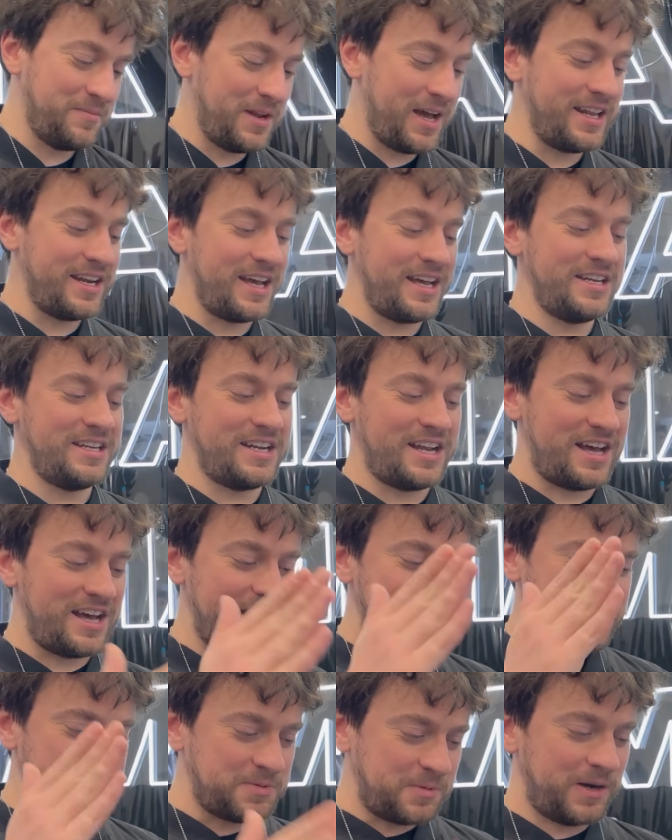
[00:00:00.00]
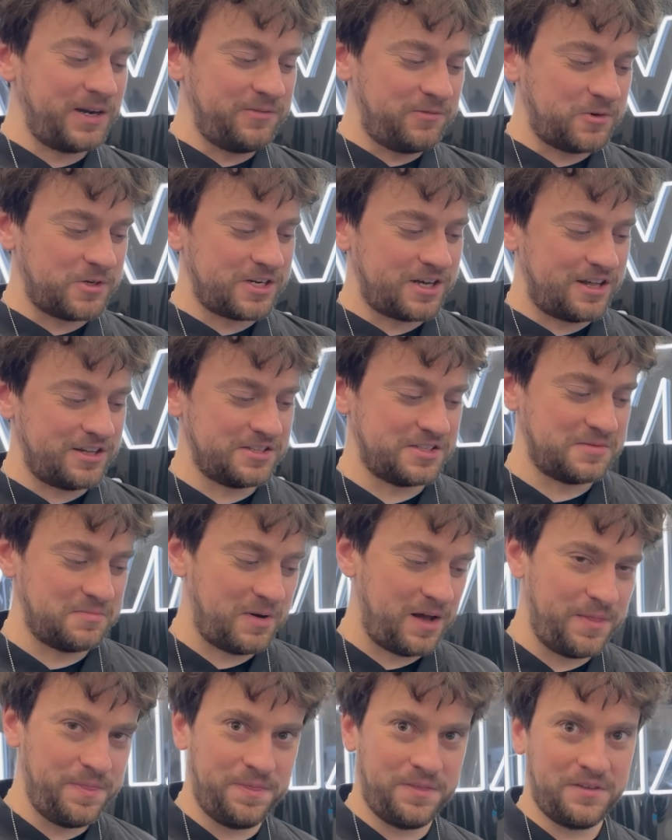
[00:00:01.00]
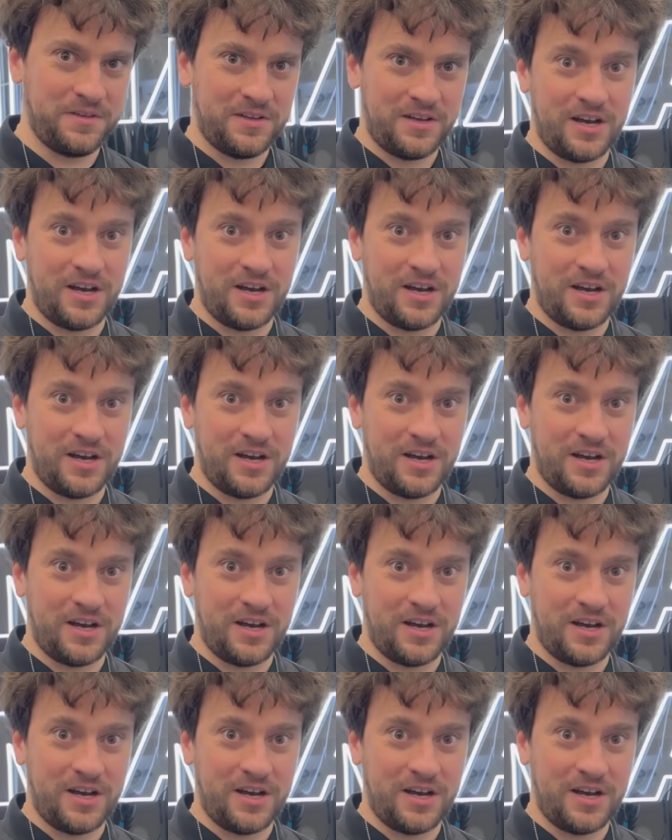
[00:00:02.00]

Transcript: nine ninety-nine and twenty-four dollars a month.